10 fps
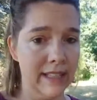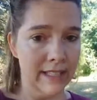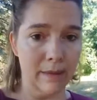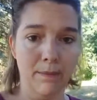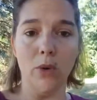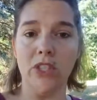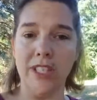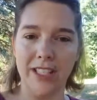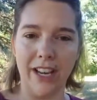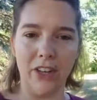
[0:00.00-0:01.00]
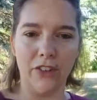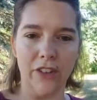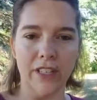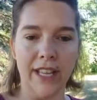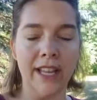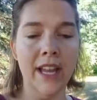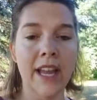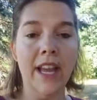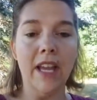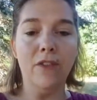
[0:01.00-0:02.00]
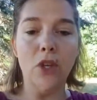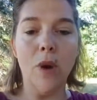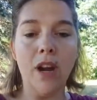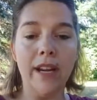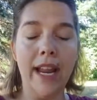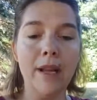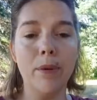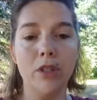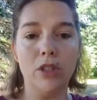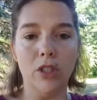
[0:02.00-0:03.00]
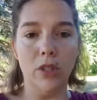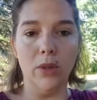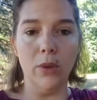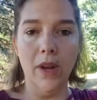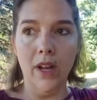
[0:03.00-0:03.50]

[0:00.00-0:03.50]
these emotions that you're feeling, if you aren't able to